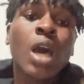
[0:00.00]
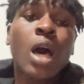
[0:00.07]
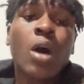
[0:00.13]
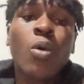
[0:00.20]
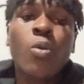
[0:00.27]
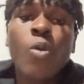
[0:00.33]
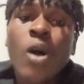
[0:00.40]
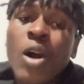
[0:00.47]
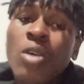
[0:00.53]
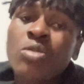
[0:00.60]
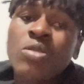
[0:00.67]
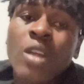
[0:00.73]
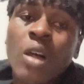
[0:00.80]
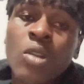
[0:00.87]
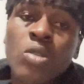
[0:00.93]
And while
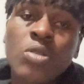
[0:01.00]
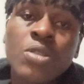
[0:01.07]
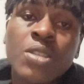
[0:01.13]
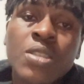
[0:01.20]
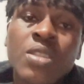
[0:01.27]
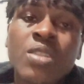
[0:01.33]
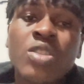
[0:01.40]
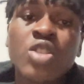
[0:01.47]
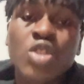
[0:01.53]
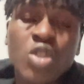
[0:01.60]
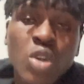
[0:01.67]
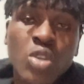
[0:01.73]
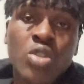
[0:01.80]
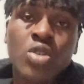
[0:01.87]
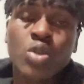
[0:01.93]
downloading the
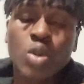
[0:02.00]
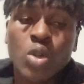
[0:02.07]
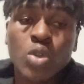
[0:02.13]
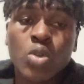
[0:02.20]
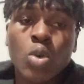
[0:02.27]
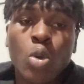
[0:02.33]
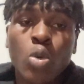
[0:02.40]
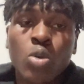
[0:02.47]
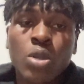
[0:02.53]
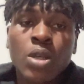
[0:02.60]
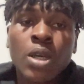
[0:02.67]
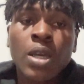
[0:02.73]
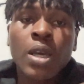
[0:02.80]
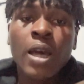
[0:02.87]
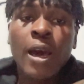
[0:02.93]
Snort source code,
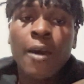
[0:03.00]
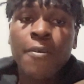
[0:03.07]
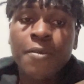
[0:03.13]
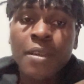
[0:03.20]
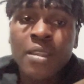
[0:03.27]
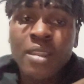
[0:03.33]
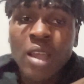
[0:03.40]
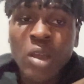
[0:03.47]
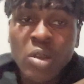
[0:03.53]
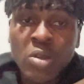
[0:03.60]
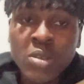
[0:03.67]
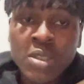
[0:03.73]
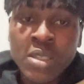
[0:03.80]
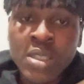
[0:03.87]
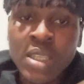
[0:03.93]
after
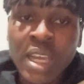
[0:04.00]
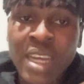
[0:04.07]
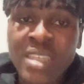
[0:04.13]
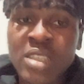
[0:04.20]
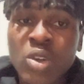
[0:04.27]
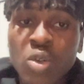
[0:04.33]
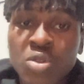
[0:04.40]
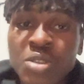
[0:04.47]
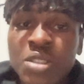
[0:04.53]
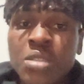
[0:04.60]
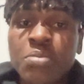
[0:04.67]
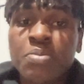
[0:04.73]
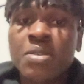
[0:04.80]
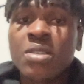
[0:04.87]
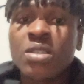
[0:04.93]
downloading and
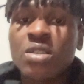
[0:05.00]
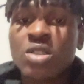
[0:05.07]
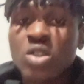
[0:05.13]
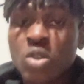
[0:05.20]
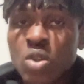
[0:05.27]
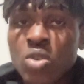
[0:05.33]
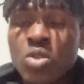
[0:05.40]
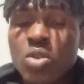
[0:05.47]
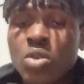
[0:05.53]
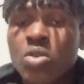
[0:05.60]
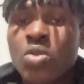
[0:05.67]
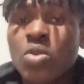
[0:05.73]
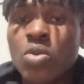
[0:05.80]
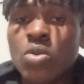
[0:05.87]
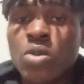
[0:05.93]
unzipping the Snort source
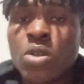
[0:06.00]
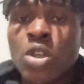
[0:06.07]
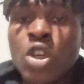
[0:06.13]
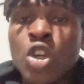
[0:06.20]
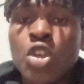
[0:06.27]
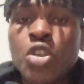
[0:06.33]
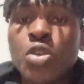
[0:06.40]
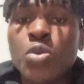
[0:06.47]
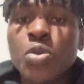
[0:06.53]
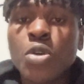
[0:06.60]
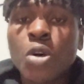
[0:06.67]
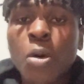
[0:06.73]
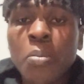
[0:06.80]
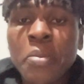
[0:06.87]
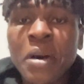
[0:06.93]
code, you will
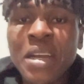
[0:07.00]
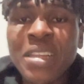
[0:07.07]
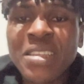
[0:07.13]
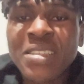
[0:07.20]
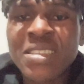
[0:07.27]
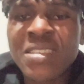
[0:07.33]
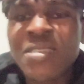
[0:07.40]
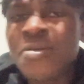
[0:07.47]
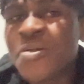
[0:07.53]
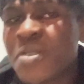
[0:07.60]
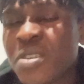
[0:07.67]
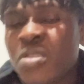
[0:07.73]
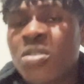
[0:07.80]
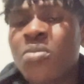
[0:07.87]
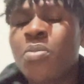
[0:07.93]
compile it in
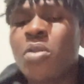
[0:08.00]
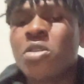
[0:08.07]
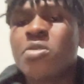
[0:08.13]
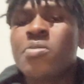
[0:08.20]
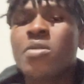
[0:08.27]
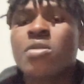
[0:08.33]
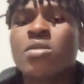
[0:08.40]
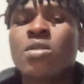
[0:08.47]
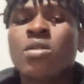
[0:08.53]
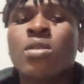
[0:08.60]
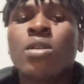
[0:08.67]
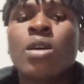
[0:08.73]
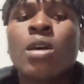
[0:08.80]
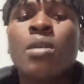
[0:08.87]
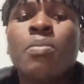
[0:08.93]
VC++.
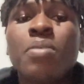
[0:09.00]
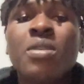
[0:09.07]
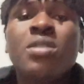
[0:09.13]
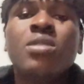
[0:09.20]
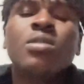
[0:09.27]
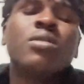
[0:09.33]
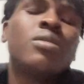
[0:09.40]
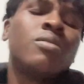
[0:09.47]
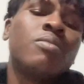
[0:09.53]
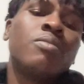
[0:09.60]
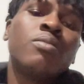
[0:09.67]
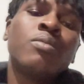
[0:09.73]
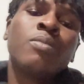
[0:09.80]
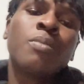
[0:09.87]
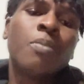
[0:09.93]
Please
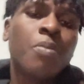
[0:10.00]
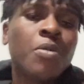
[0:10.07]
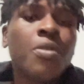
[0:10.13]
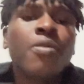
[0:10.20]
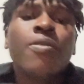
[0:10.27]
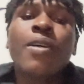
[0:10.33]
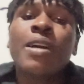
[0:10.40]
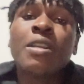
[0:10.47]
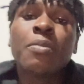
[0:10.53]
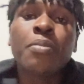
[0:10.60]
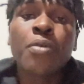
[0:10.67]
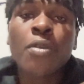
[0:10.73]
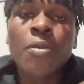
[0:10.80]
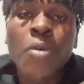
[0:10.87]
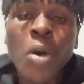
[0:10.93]
modify the
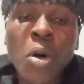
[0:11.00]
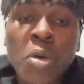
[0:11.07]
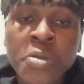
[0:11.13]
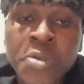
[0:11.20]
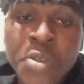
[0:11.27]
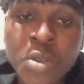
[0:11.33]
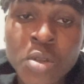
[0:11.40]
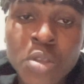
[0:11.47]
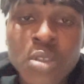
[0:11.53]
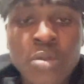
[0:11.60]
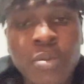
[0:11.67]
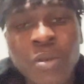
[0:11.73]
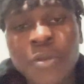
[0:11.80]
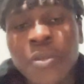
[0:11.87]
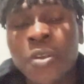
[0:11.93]
profile of Snort
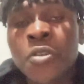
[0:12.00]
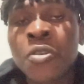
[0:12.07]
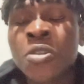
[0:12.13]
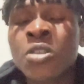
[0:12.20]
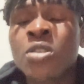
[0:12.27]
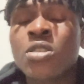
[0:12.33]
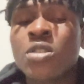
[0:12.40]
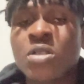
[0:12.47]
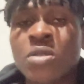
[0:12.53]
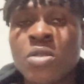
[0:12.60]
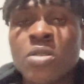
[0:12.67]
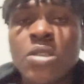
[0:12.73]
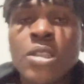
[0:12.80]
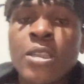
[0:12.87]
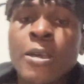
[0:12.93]
before running the
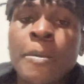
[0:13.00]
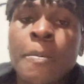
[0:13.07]
Snort.